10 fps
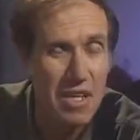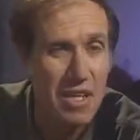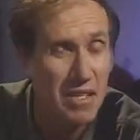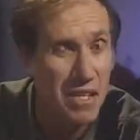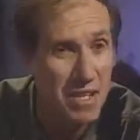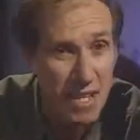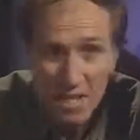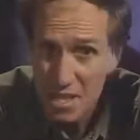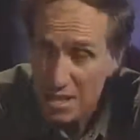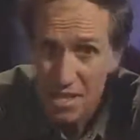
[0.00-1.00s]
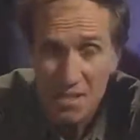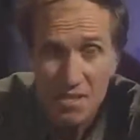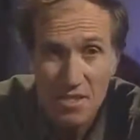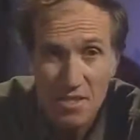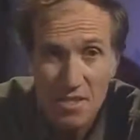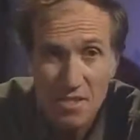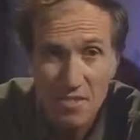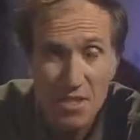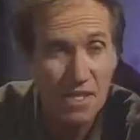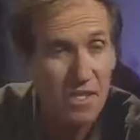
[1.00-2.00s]
And there are kings lists,
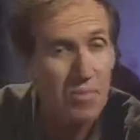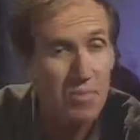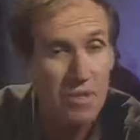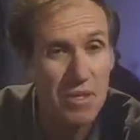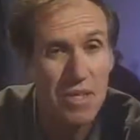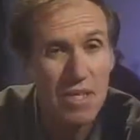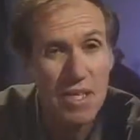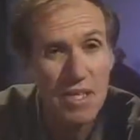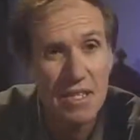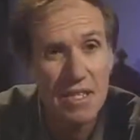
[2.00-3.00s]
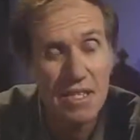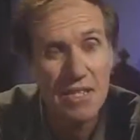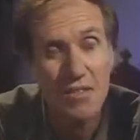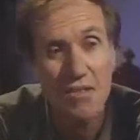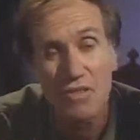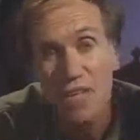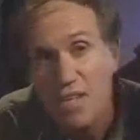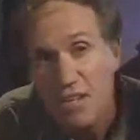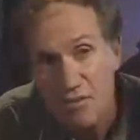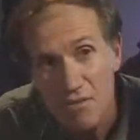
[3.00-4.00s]
for example, that go
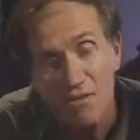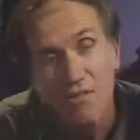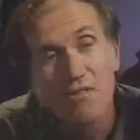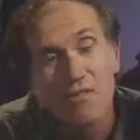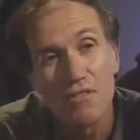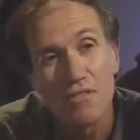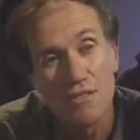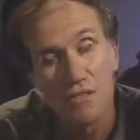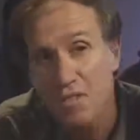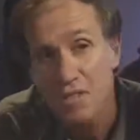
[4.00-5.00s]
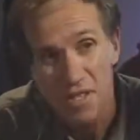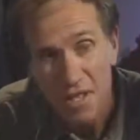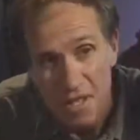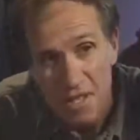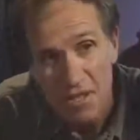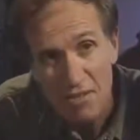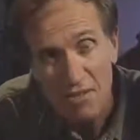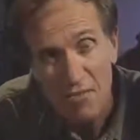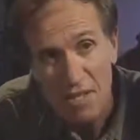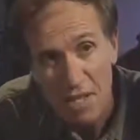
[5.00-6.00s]
down to
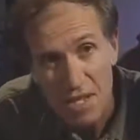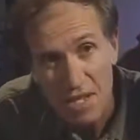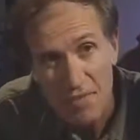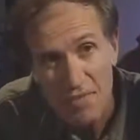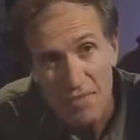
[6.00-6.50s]
36,000 BC.